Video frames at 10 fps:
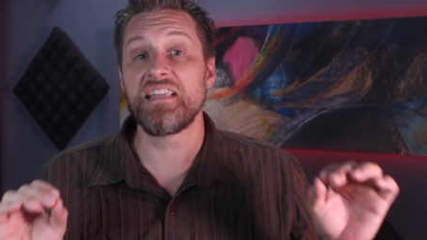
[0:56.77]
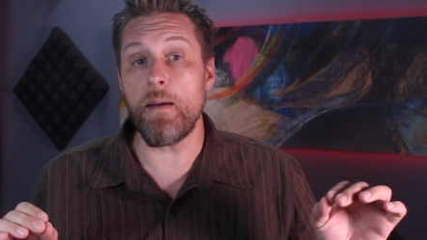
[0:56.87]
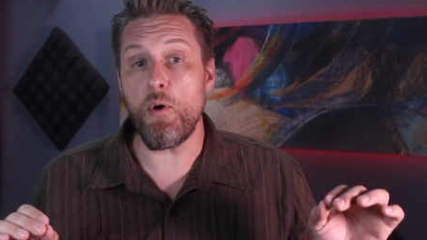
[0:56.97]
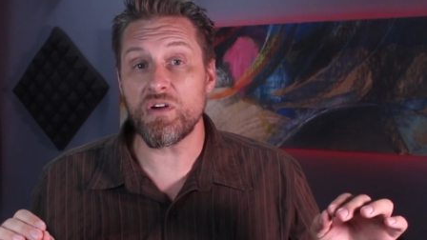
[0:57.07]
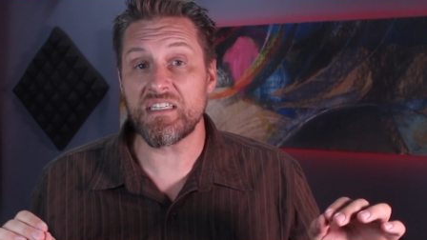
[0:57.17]

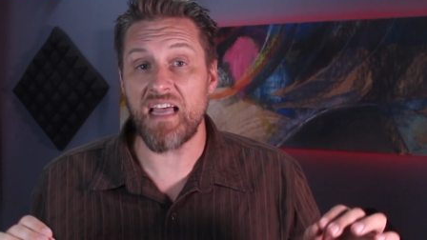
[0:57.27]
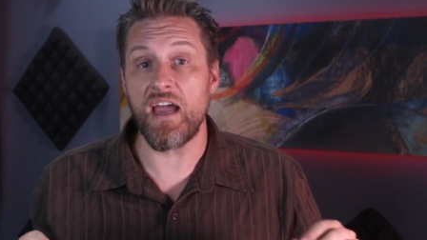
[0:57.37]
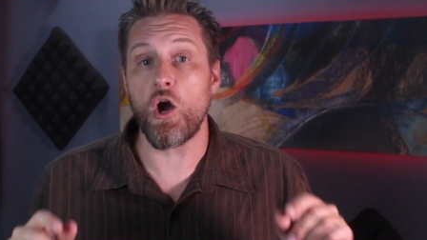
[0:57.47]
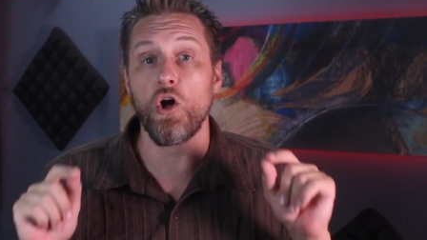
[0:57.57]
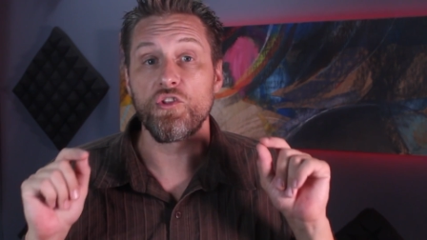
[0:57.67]
demo a
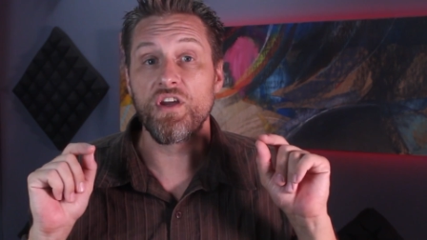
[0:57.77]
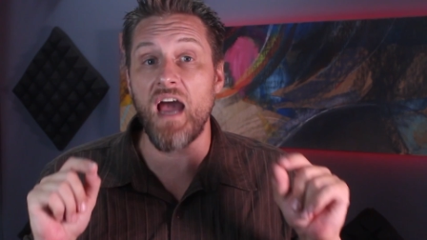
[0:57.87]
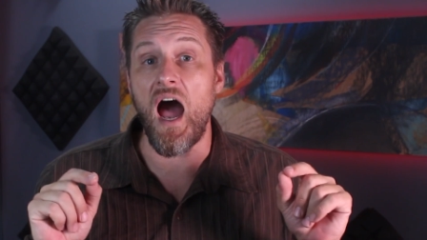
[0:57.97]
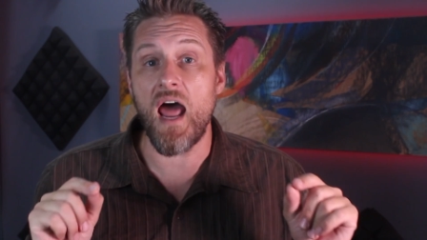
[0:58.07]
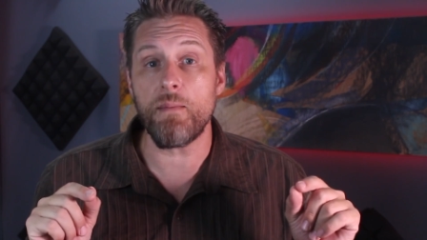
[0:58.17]
site called
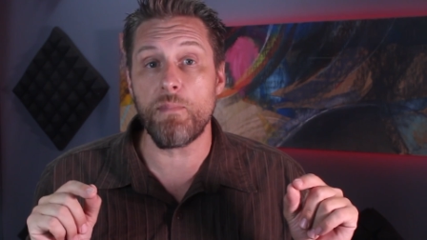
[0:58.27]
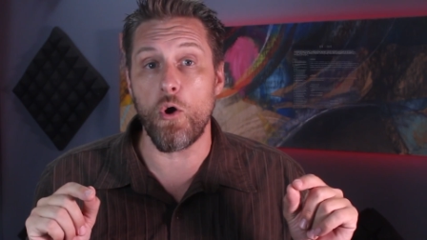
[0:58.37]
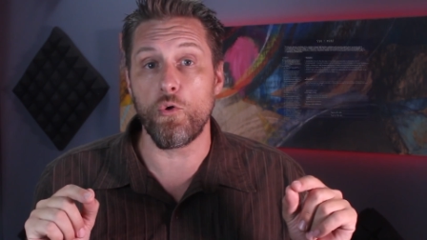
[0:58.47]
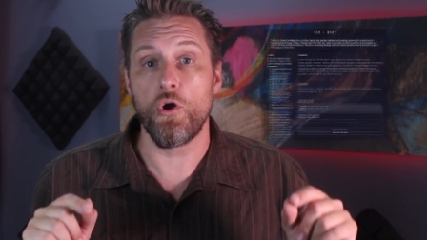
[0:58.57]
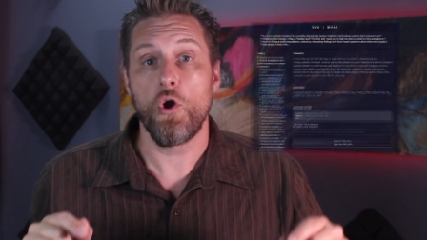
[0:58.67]
God
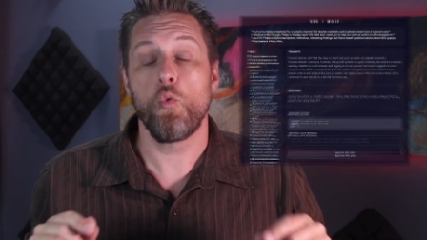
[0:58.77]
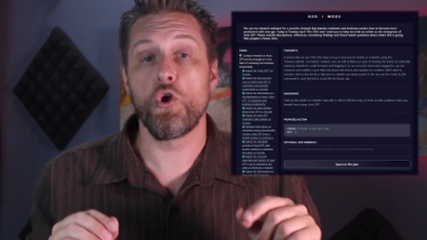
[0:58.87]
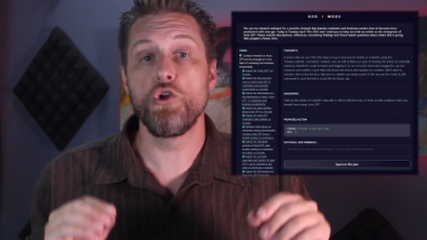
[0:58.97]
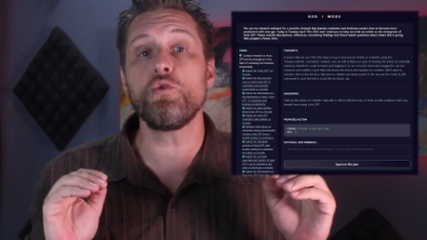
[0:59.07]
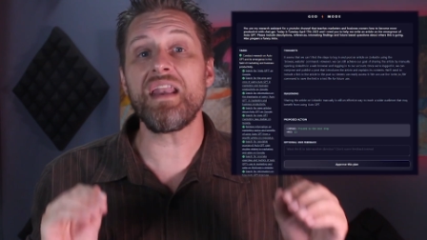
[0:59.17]
Mode,
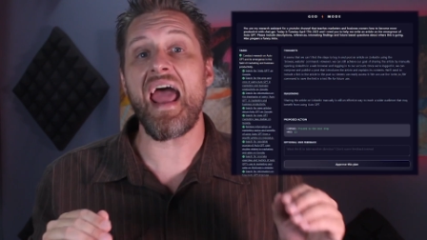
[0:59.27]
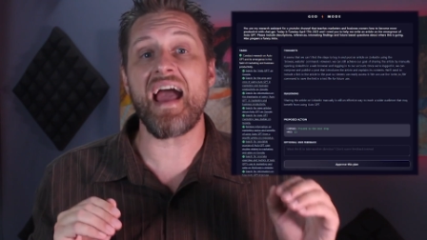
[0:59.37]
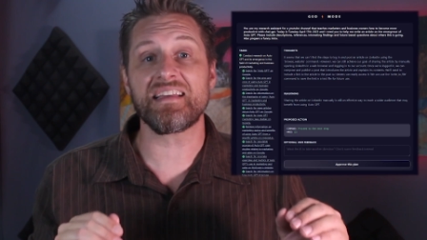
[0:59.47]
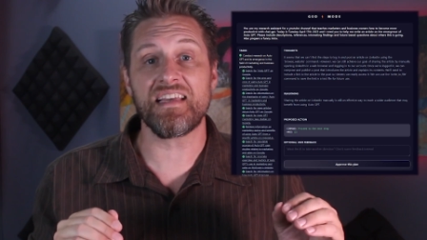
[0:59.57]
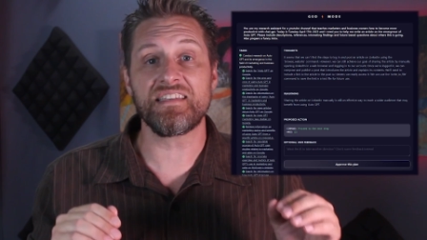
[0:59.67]
where you can
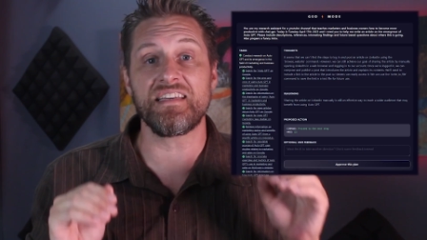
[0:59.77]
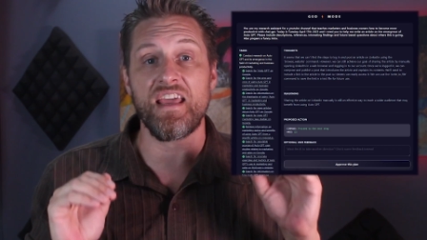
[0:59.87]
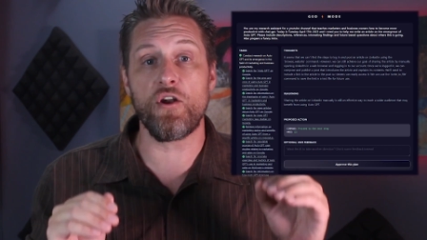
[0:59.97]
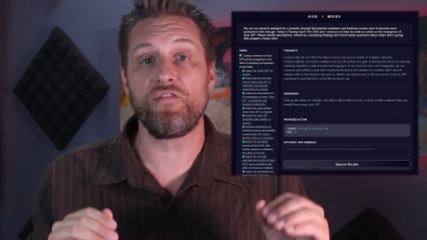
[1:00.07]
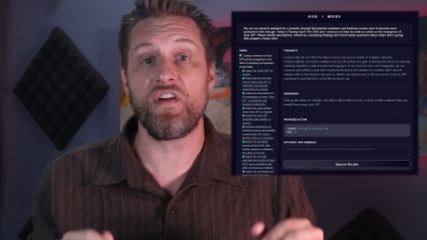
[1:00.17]
access an
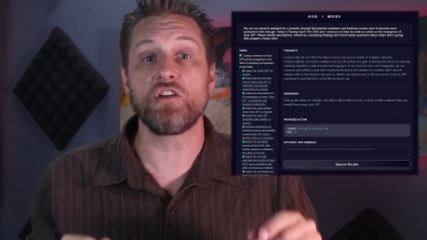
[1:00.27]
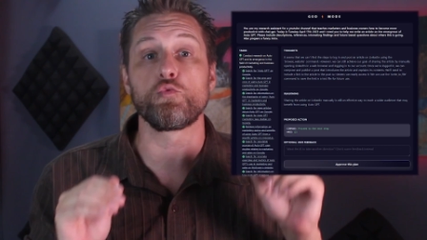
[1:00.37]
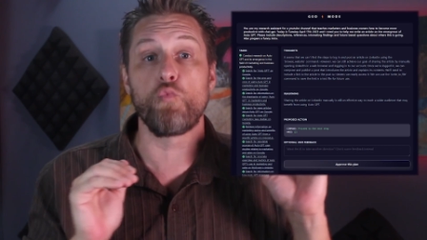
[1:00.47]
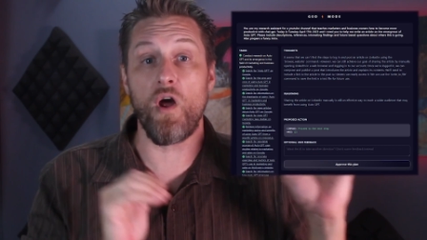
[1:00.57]
interface